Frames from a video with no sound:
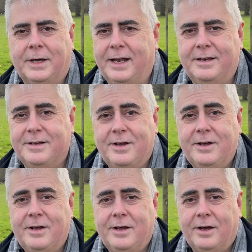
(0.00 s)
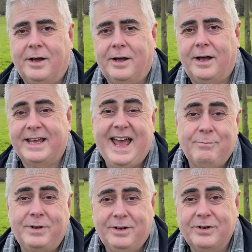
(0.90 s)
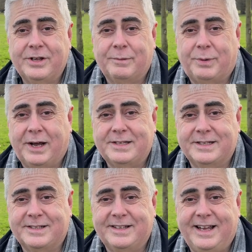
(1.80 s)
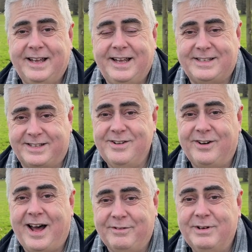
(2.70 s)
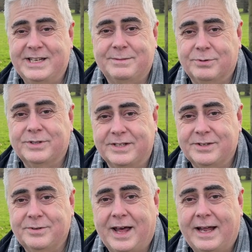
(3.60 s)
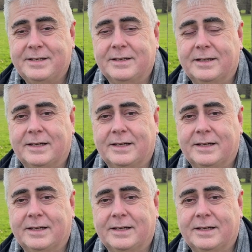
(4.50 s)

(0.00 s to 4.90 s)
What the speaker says: And again, when you look at the prices, it's not unreasonable to do that.